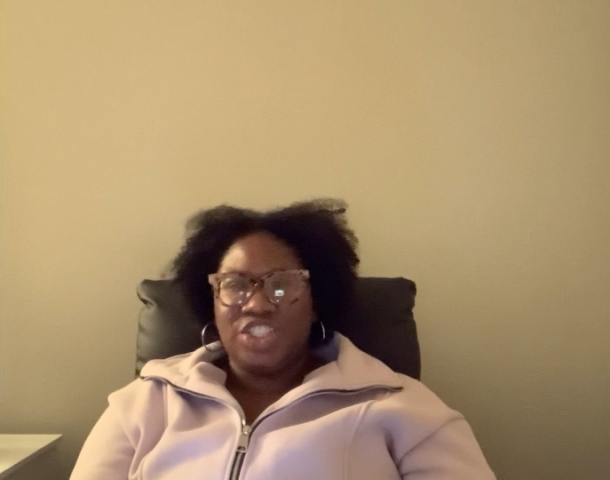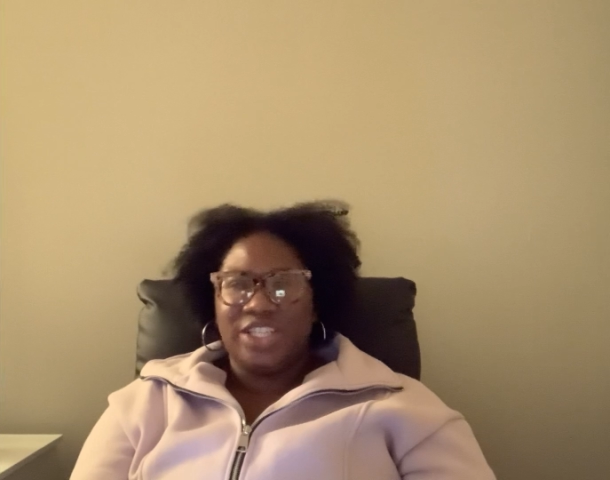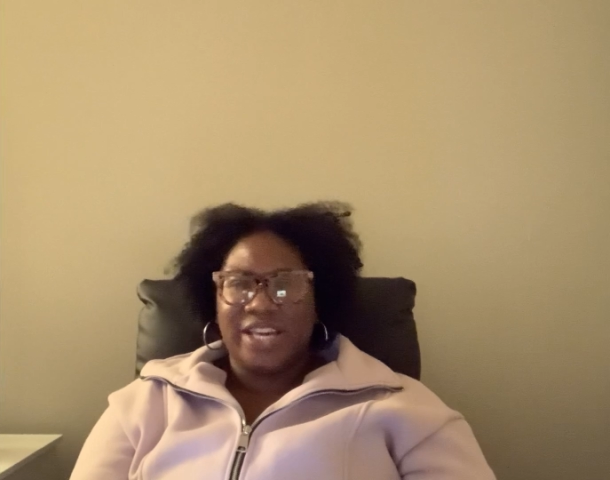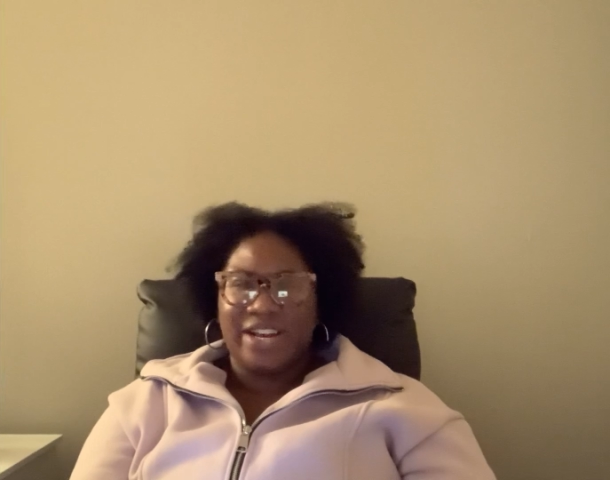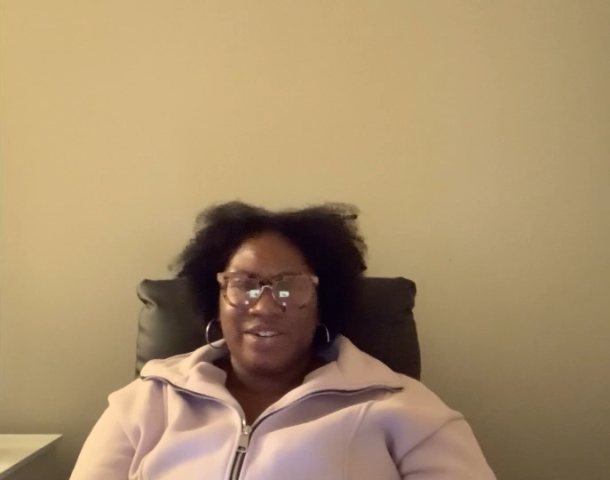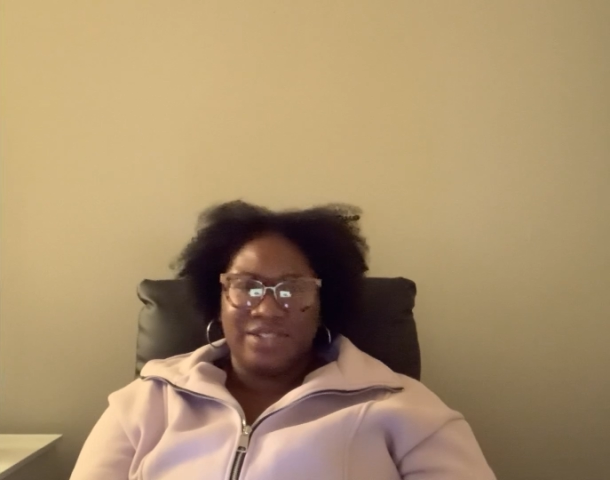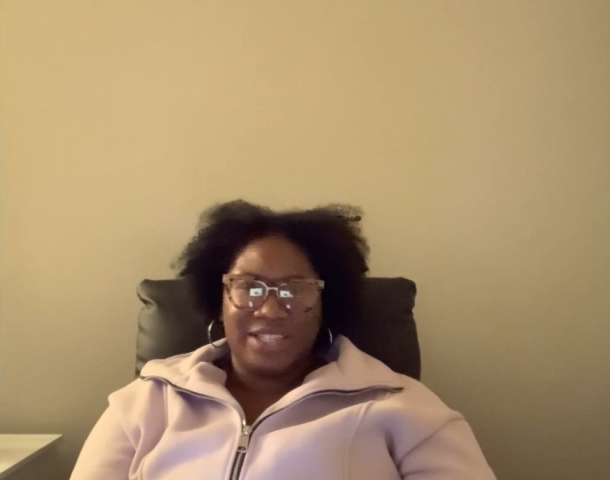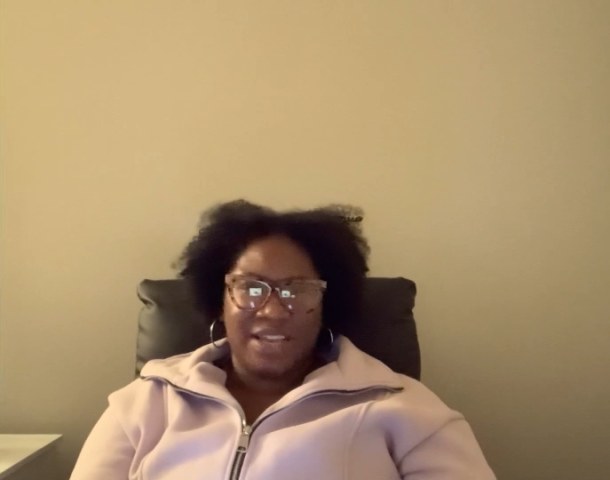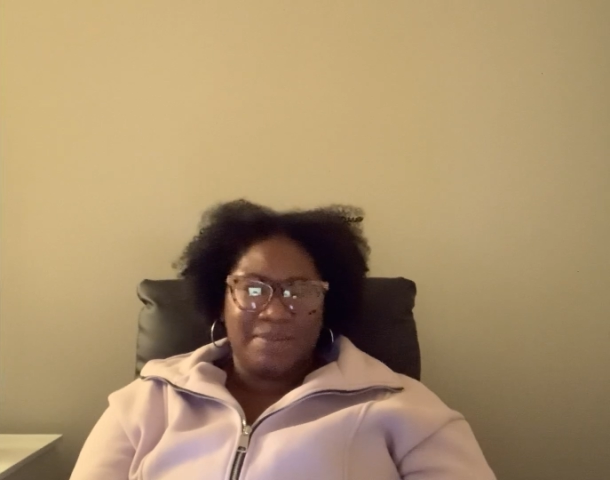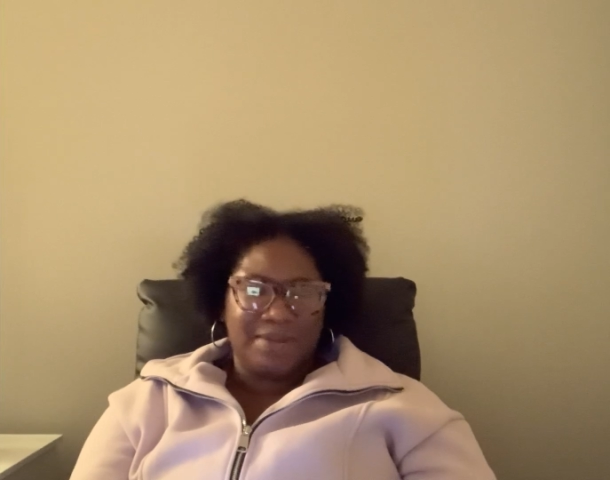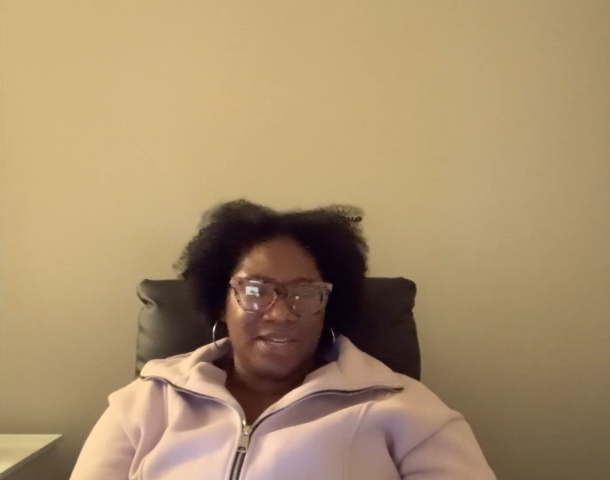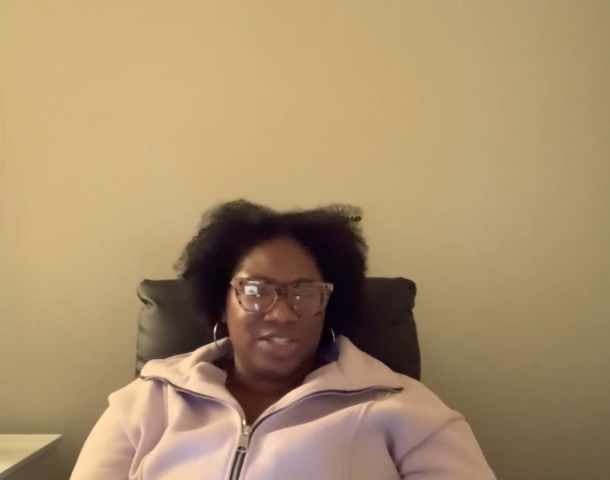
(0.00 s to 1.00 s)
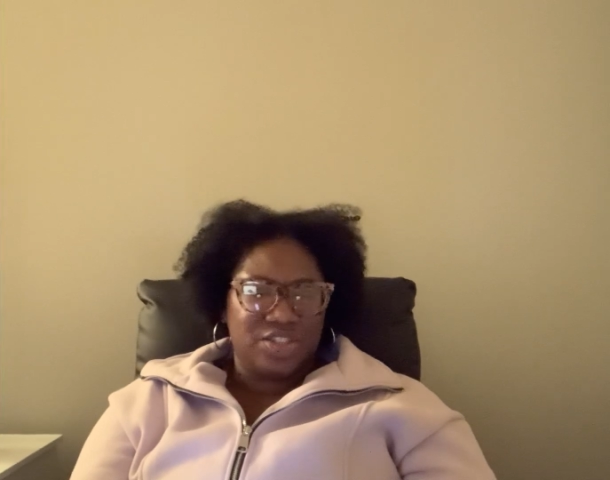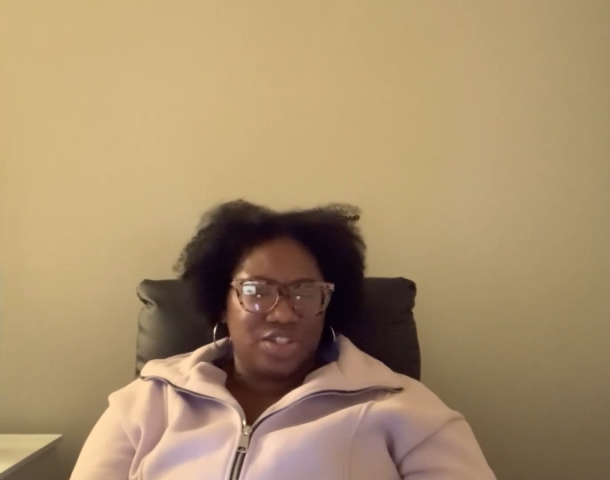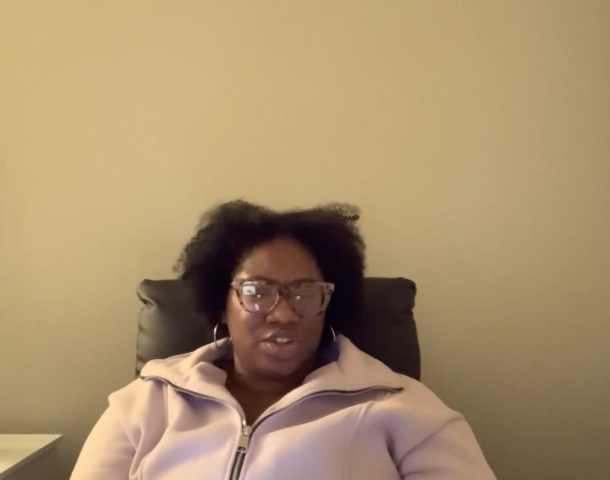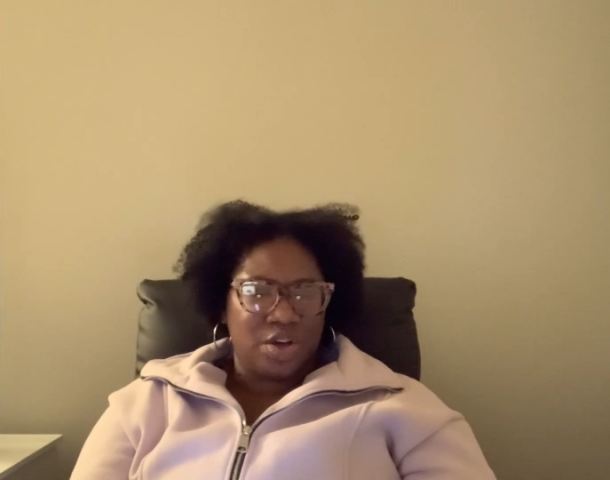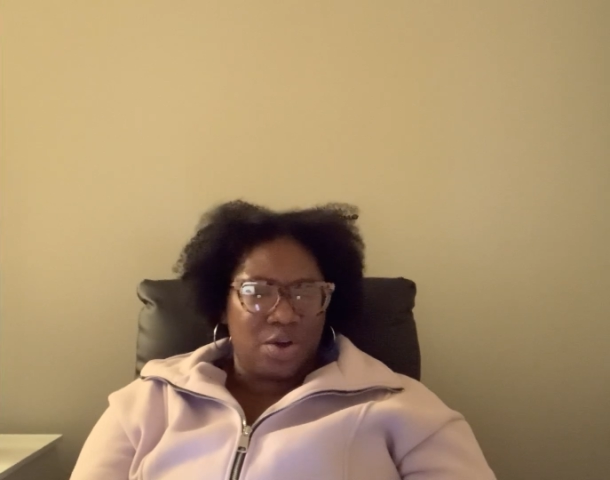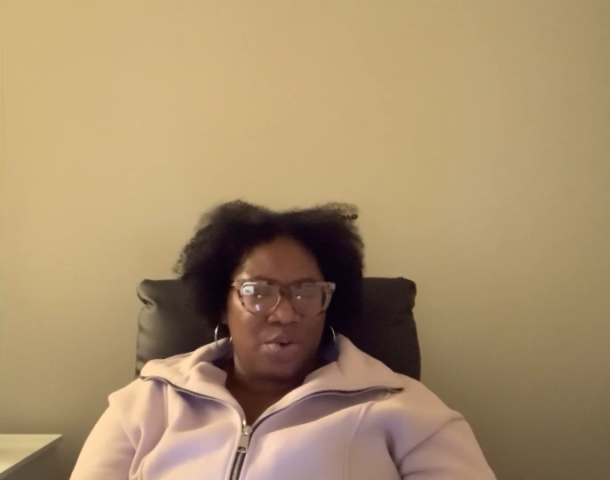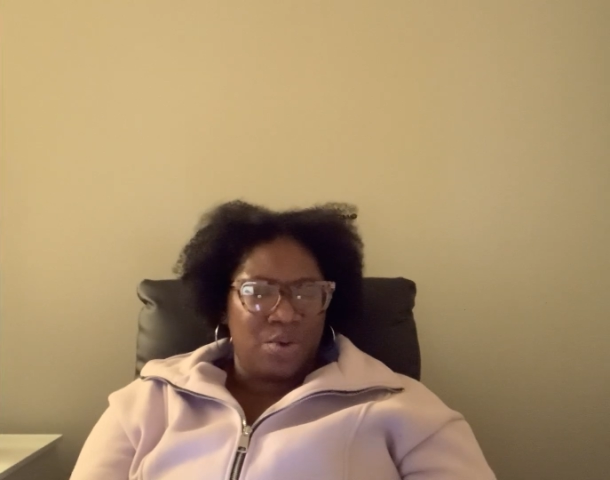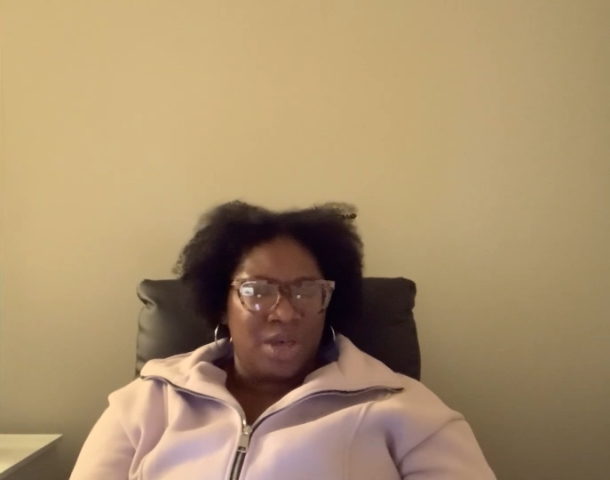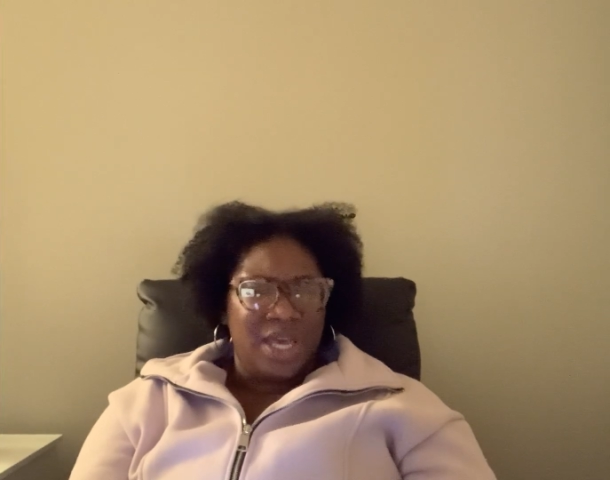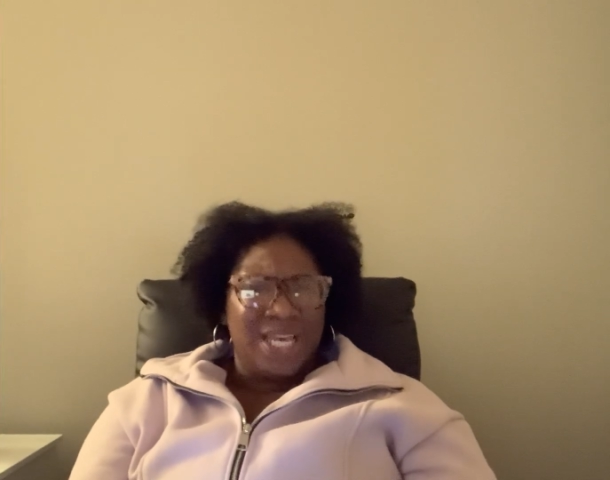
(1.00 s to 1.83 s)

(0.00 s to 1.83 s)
cares that much to go